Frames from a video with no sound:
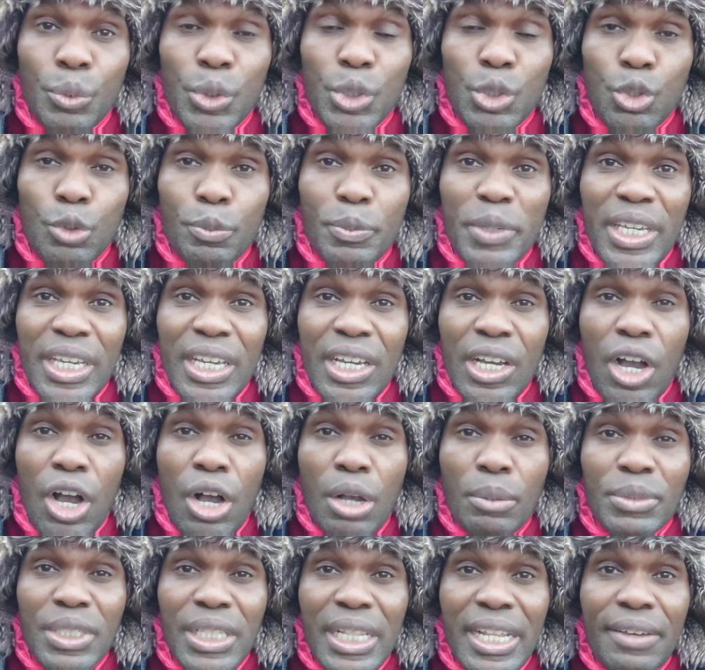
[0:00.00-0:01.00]
which will be at
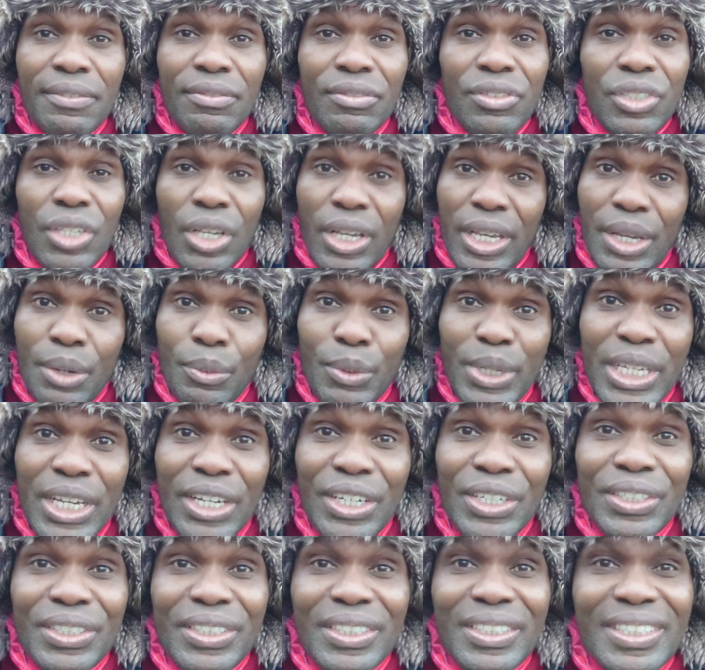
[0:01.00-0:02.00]
arm's length. So here we
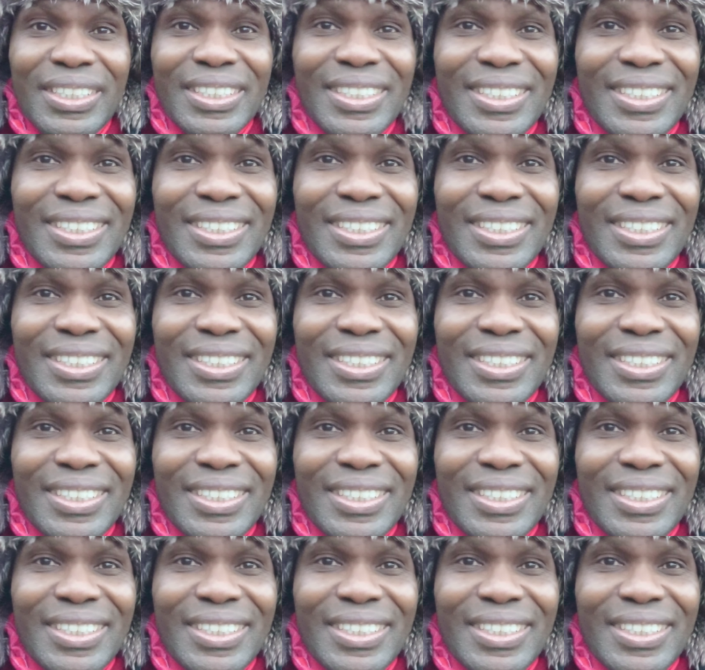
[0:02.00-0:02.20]
go.